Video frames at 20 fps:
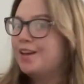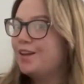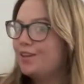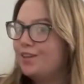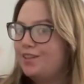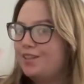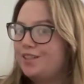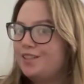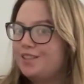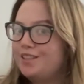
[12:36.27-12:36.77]

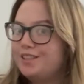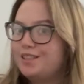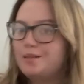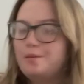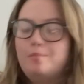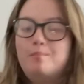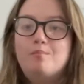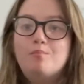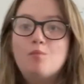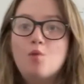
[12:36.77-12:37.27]
Good
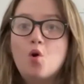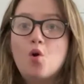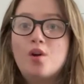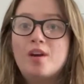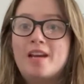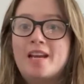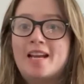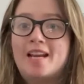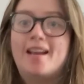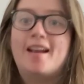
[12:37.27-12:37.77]

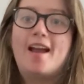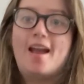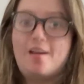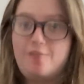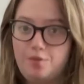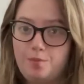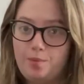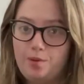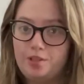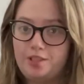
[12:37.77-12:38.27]
morning,
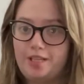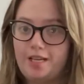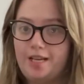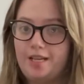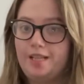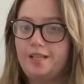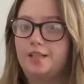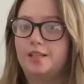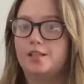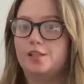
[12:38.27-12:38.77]

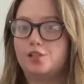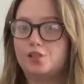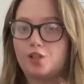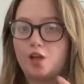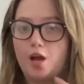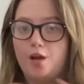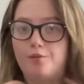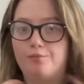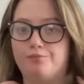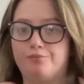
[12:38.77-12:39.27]
everybody.
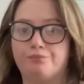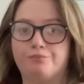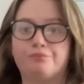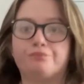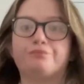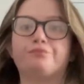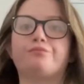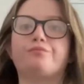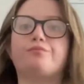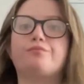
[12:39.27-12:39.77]
So,
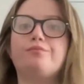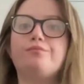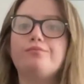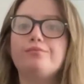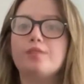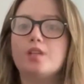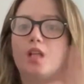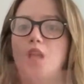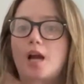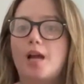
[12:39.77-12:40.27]

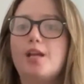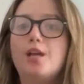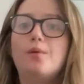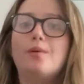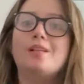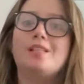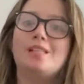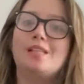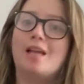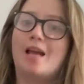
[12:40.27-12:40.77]
I know
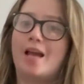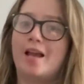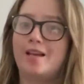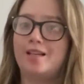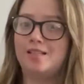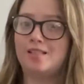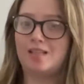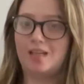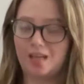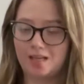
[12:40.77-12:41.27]
I didn't
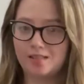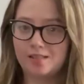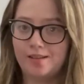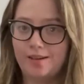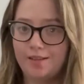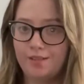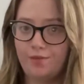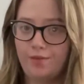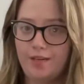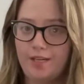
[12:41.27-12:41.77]
end last
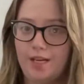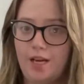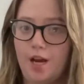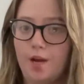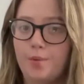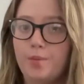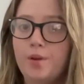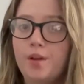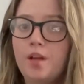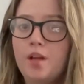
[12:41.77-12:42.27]
night's
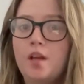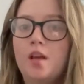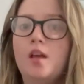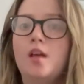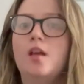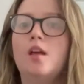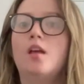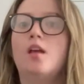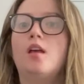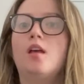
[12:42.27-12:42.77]
video,
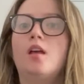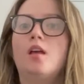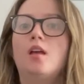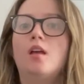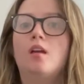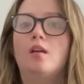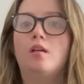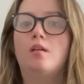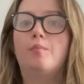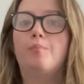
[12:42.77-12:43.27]

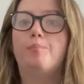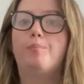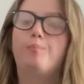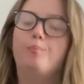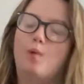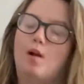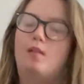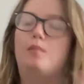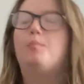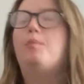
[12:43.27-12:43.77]

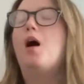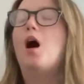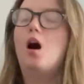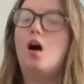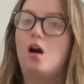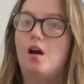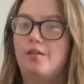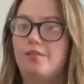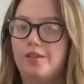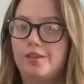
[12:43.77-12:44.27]
well,
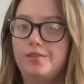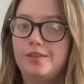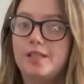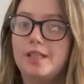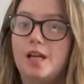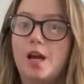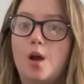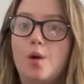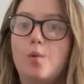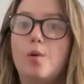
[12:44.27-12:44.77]
part of the
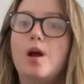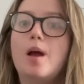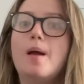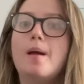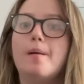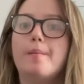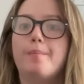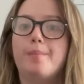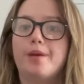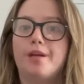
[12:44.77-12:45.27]
video,
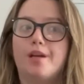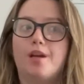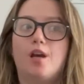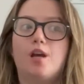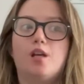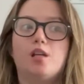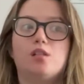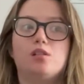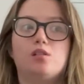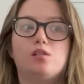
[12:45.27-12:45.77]

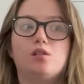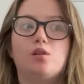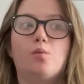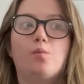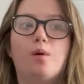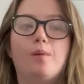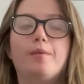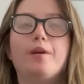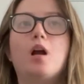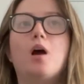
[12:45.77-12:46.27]
because
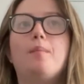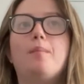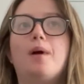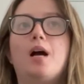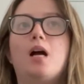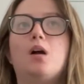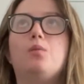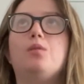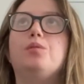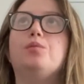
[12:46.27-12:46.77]
when we got
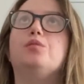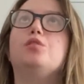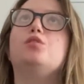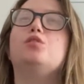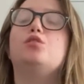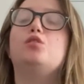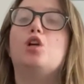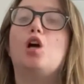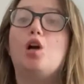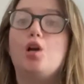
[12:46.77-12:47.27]
back, we were
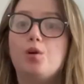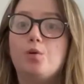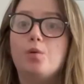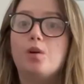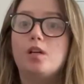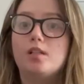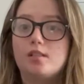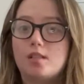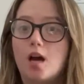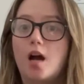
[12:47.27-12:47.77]
so
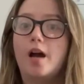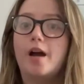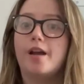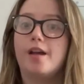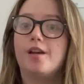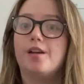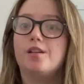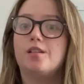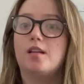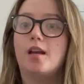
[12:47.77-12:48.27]

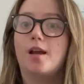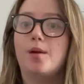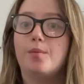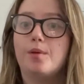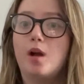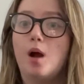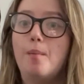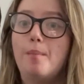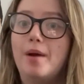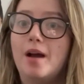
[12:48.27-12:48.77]
tired. Like, we
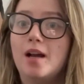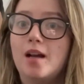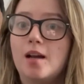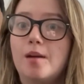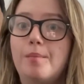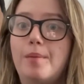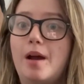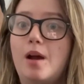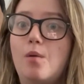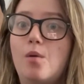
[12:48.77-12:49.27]
got back at
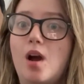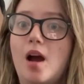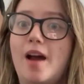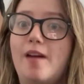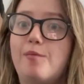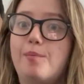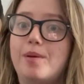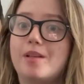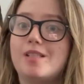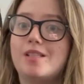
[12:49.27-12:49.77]
about
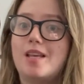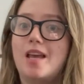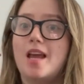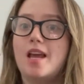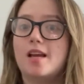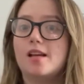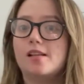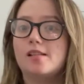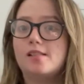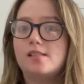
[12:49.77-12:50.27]

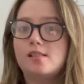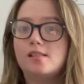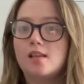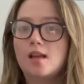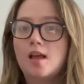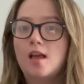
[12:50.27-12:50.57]
6:30,